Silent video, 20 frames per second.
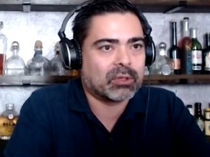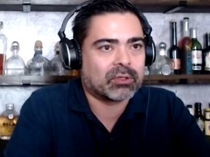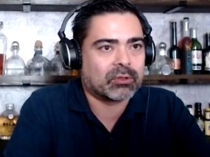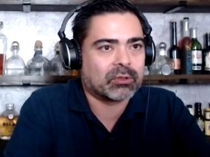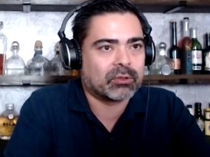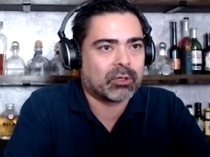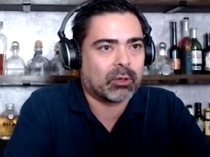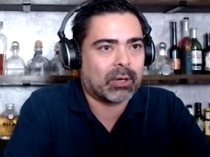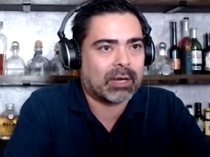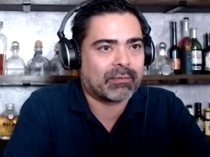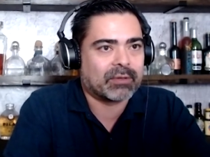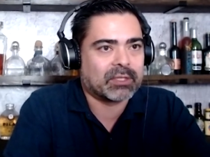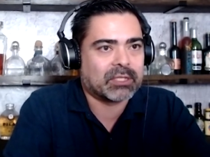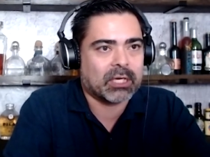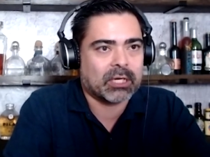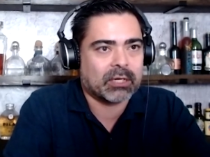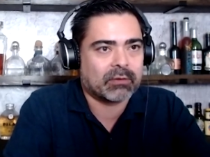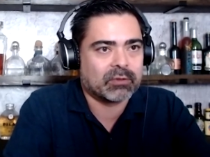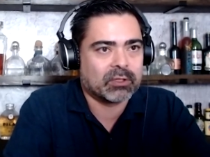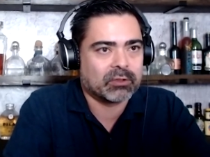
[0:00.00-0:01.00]
because you don't have a
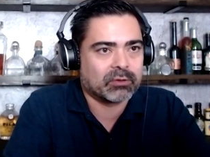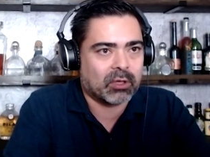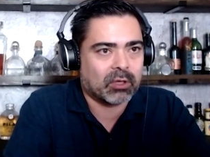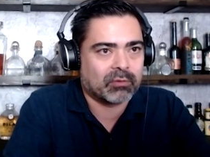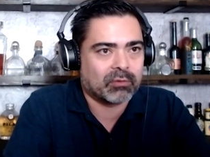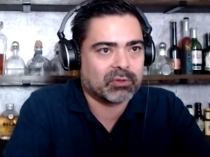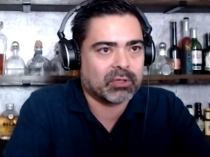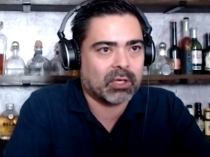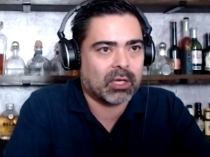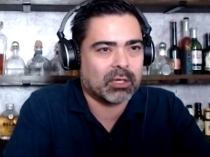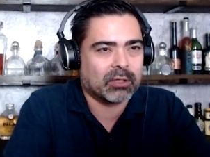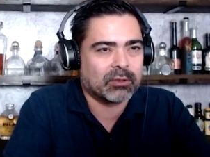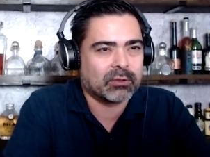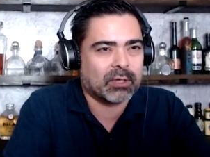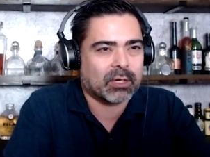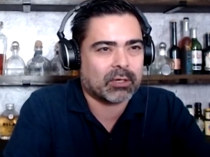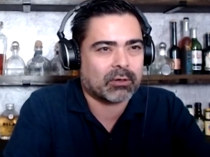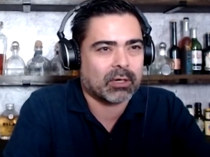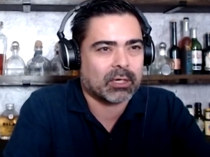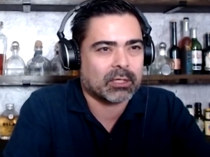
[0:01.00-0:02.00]
ton of dissolved solids. Is
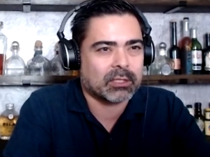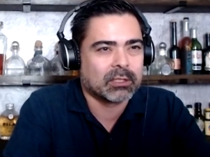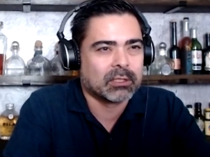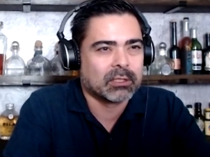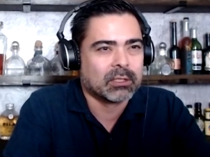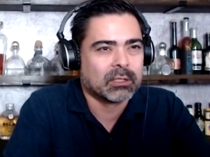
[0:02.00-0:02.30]
that correct?